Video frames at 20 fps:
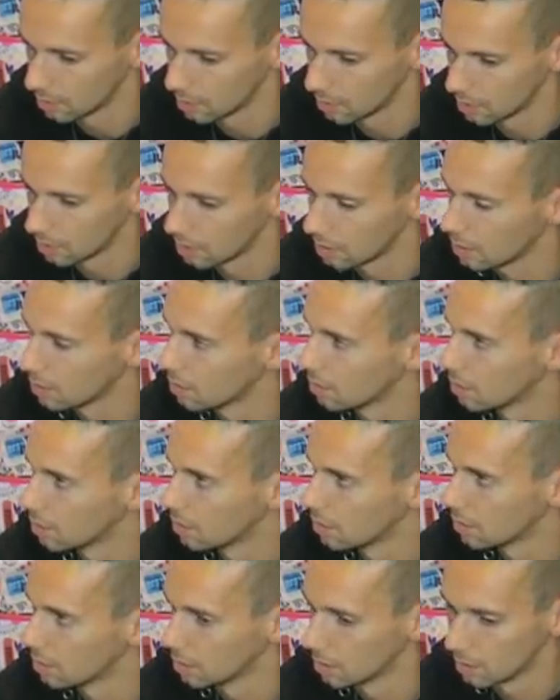
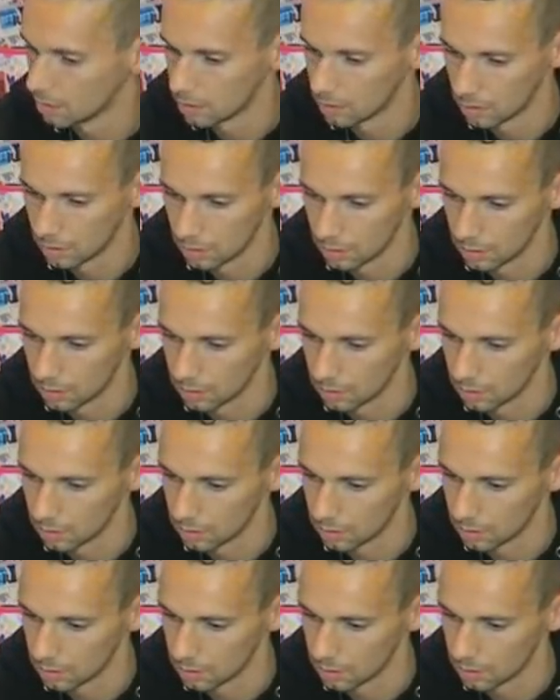
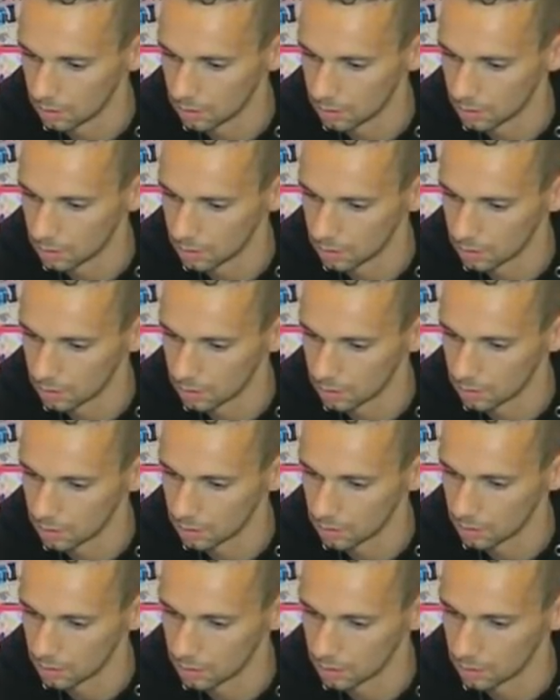
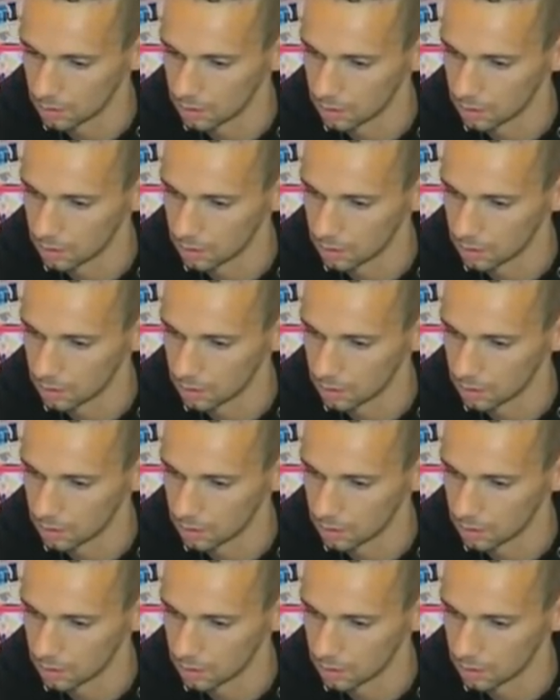The person shown says nothing.